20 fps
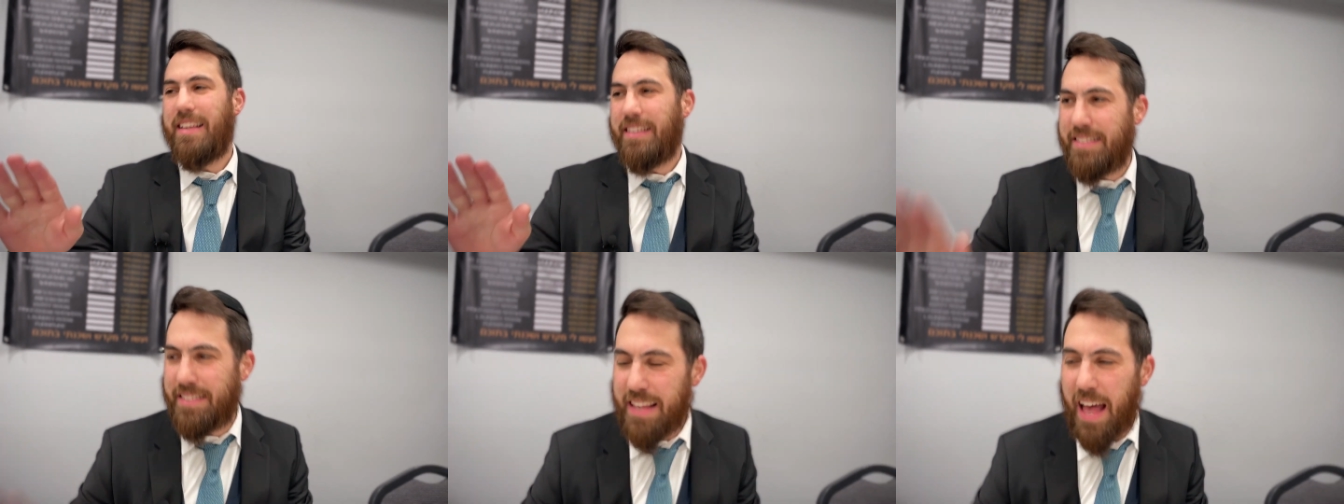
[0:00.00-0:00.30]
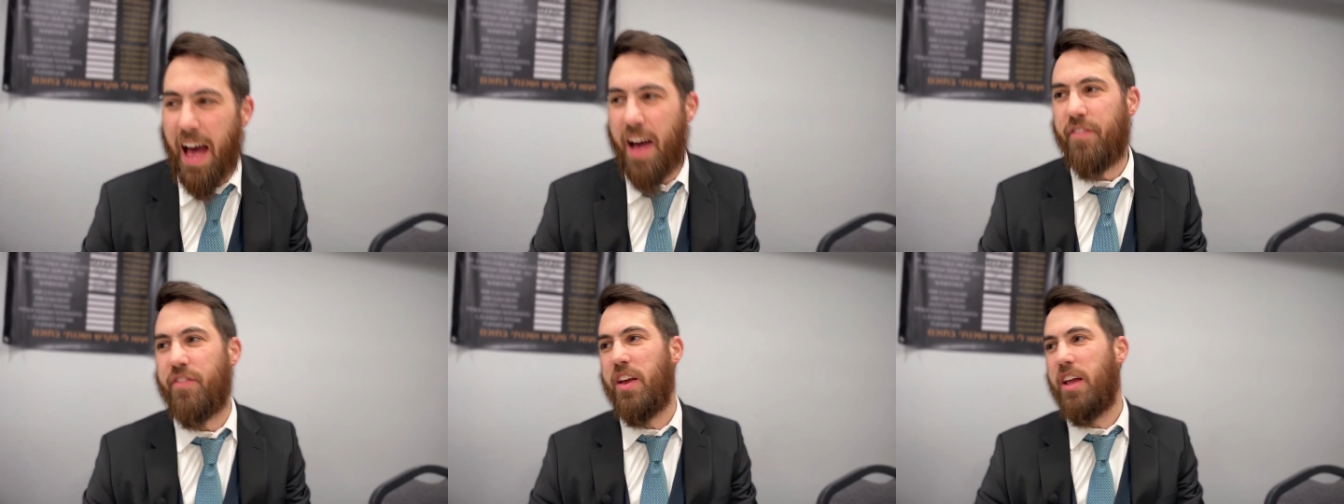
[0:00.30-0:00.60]

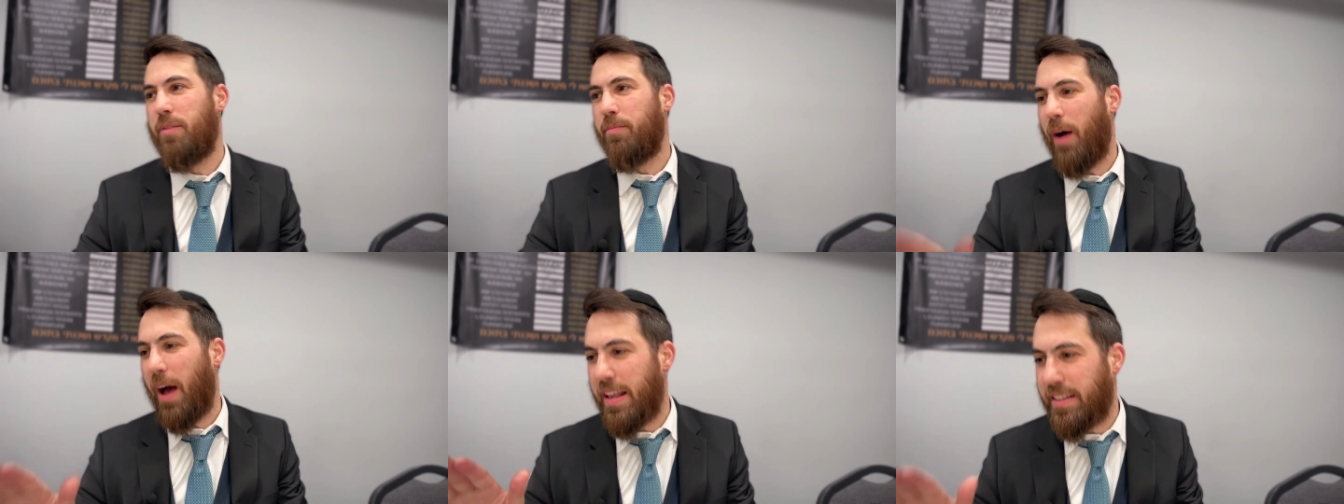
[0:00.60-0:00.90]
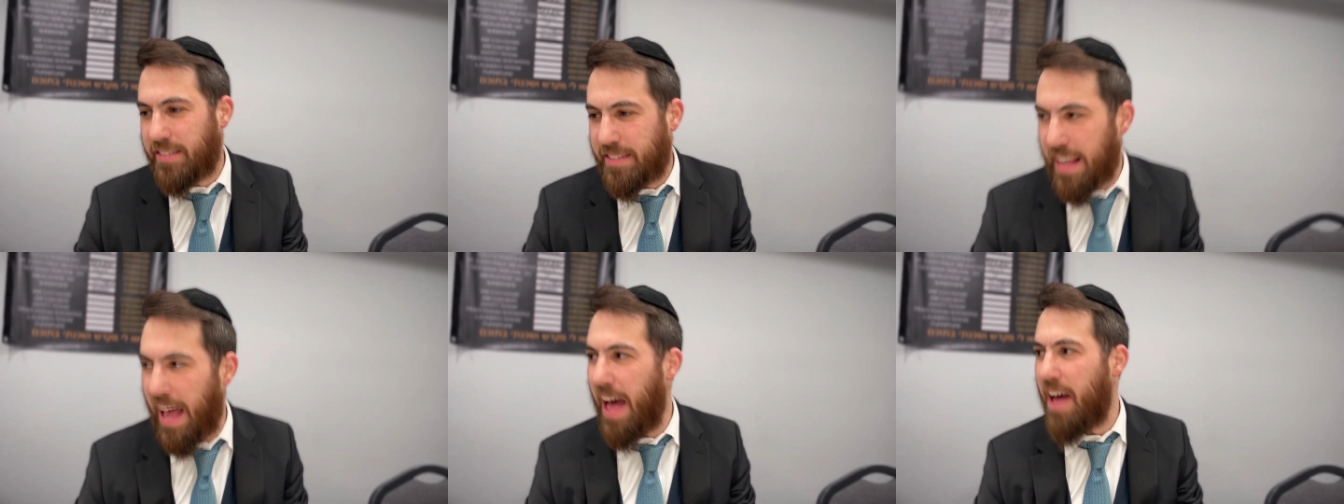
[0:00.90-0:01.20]
seven by
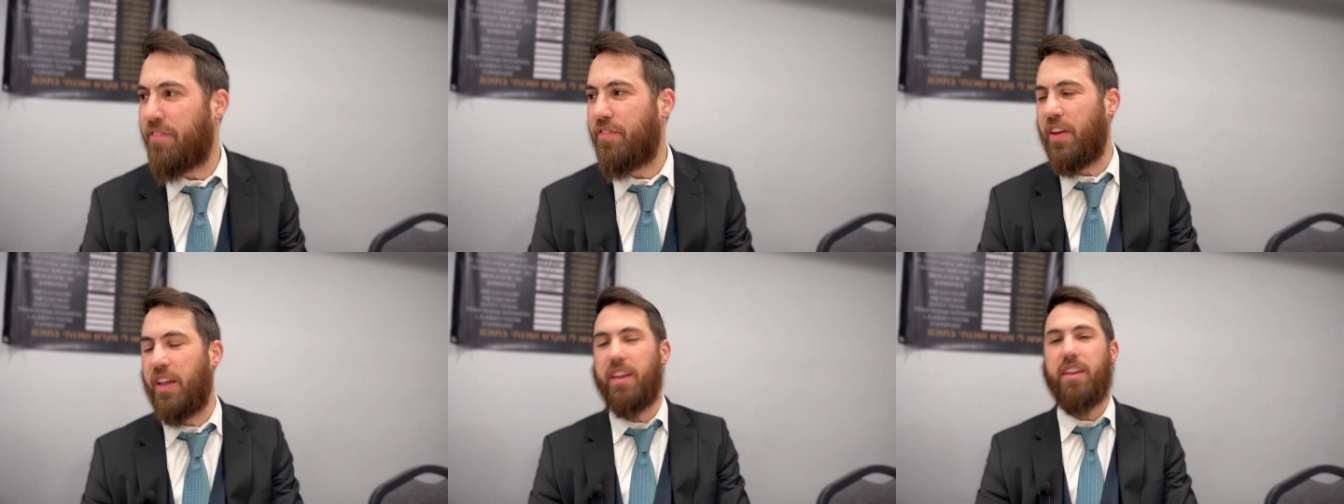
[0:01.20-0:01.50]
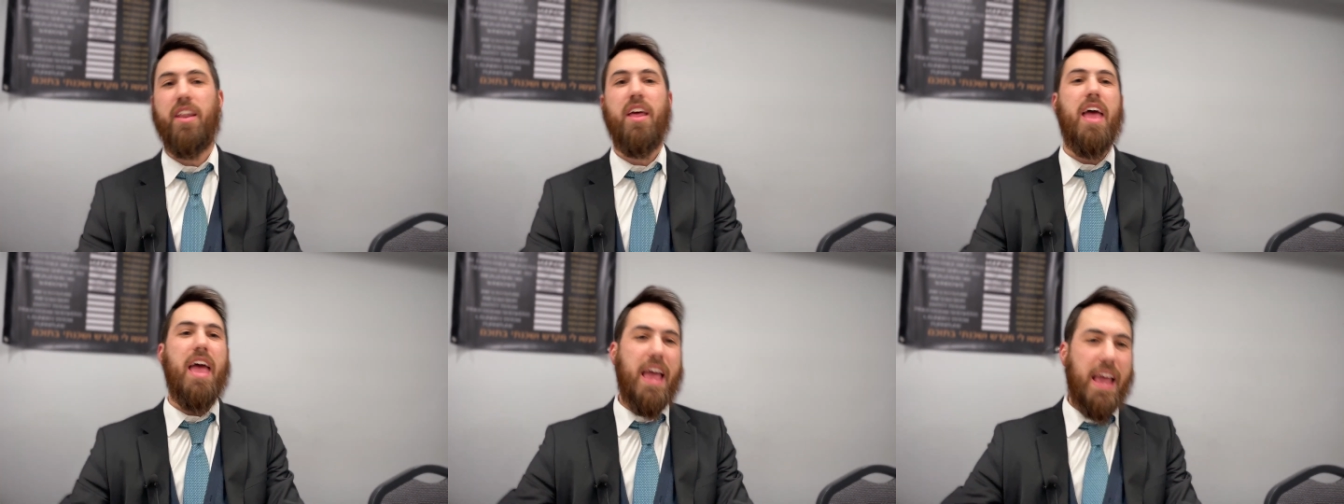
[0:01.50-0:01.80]

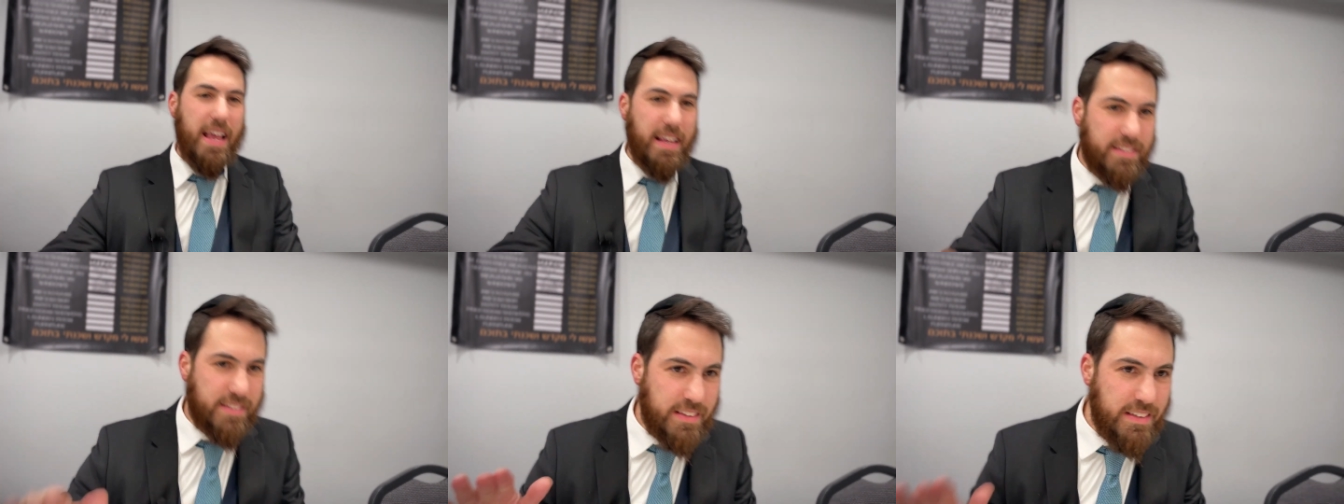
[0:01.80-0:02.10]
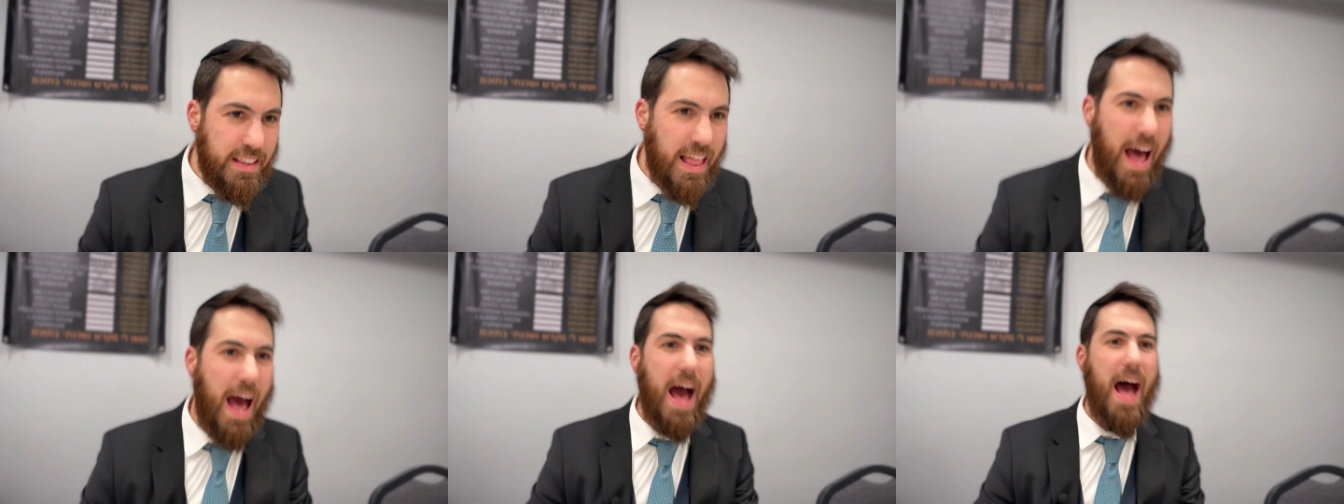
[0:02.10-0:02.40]
seven is
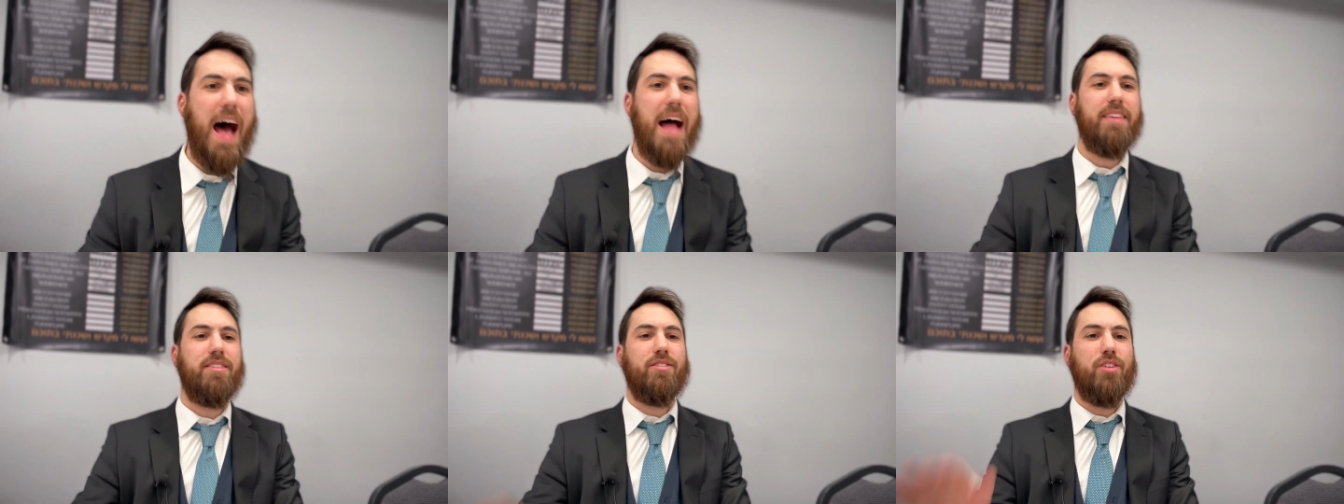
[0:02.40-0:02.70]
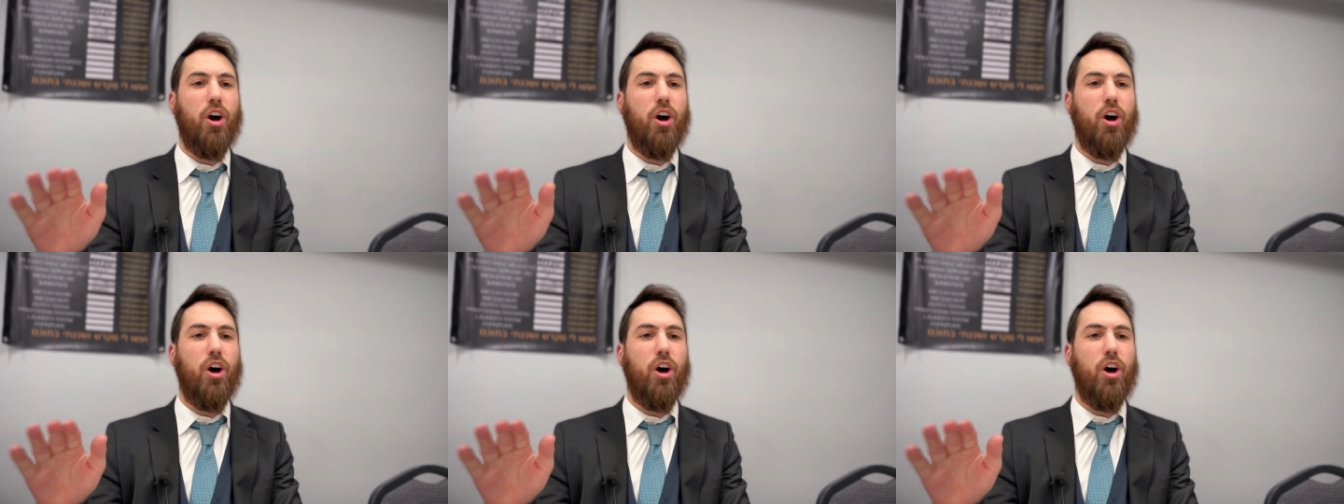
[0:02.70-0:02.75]
not